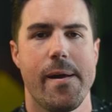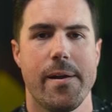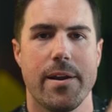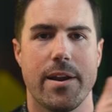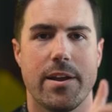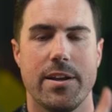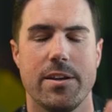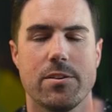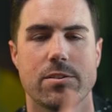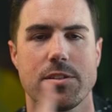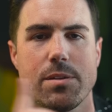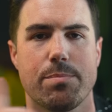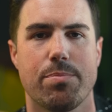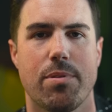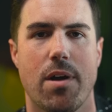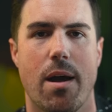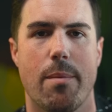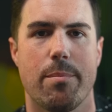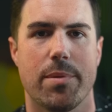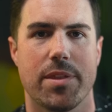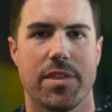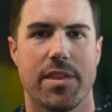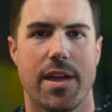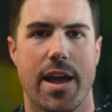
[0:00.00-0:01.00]
Now here's the
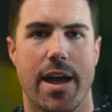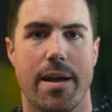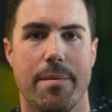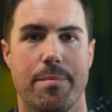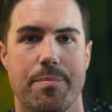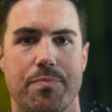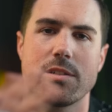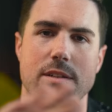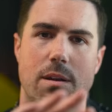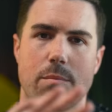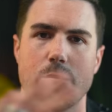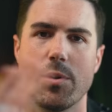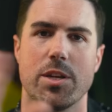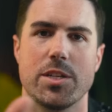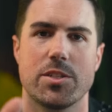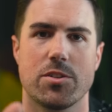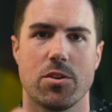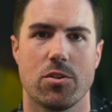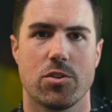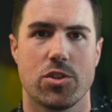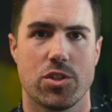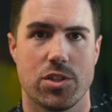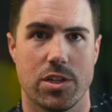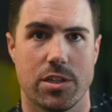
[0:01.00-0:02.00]
problem with that. Some
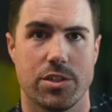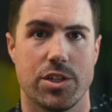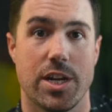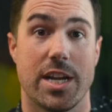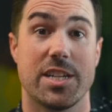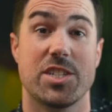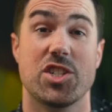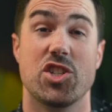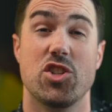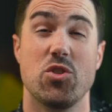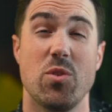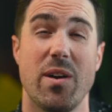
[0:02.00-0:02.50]
research suggests